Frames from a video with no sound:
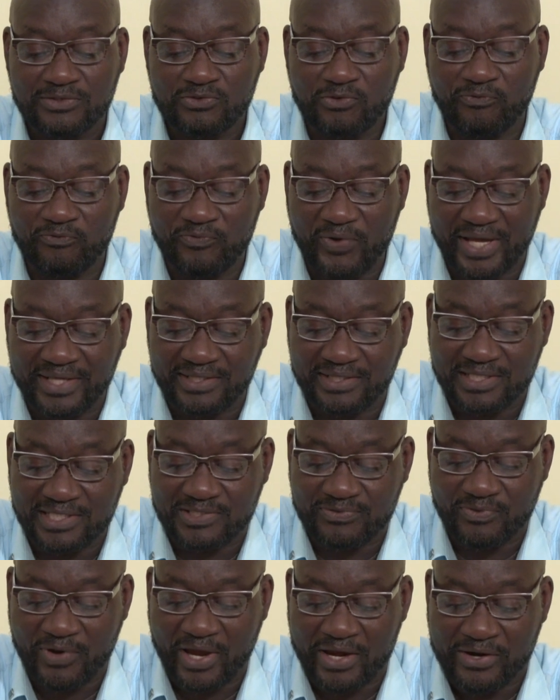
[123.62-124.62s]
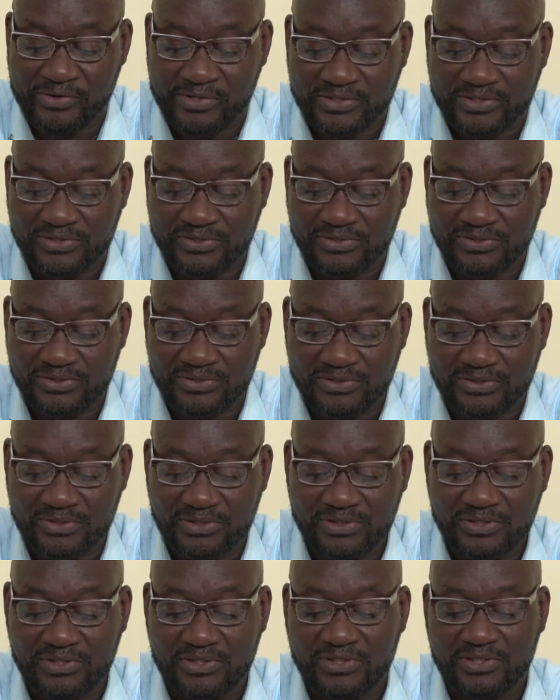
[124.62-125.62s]
to fight this virus.
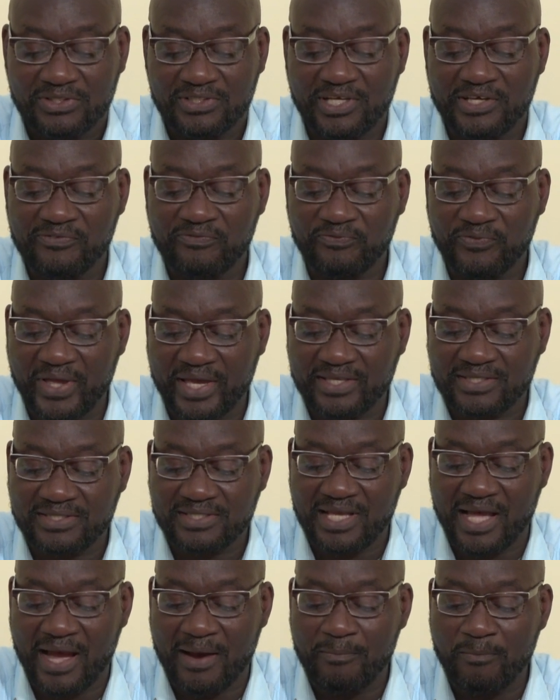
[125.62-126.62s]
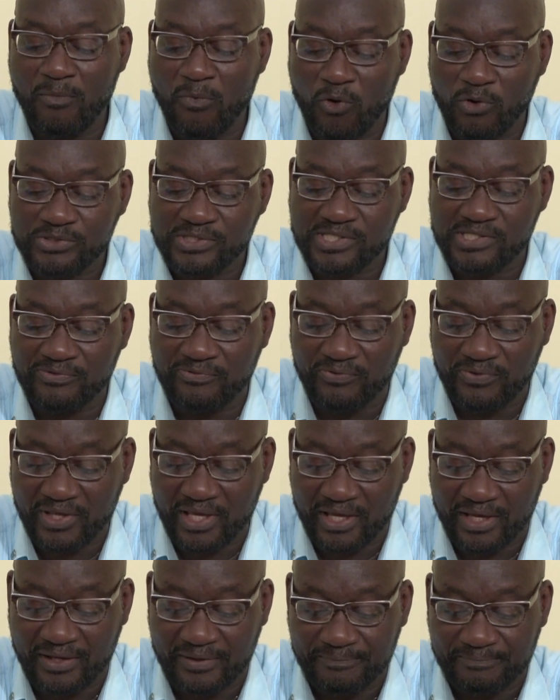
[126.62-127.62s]
The effects are more
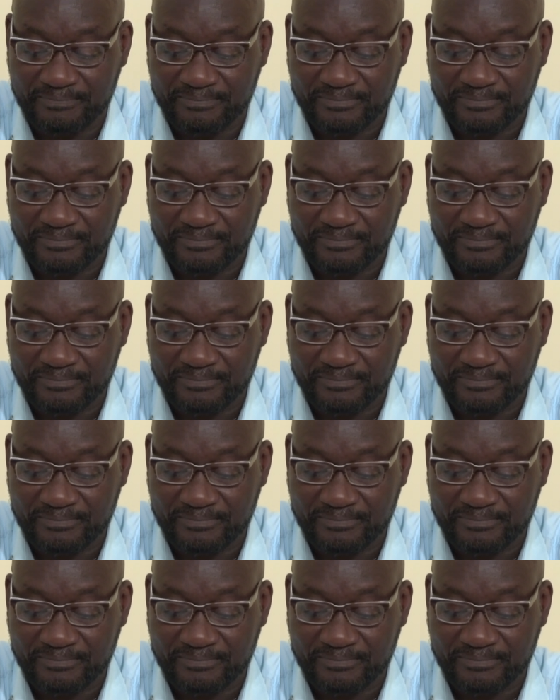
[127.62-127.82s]
severe